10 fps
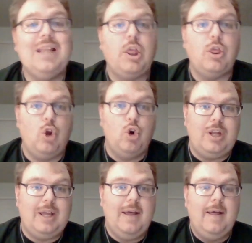to
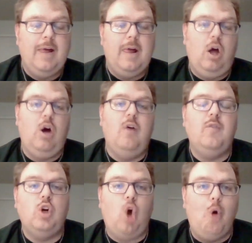30 of
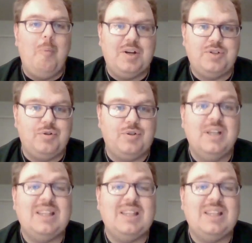Go Busters,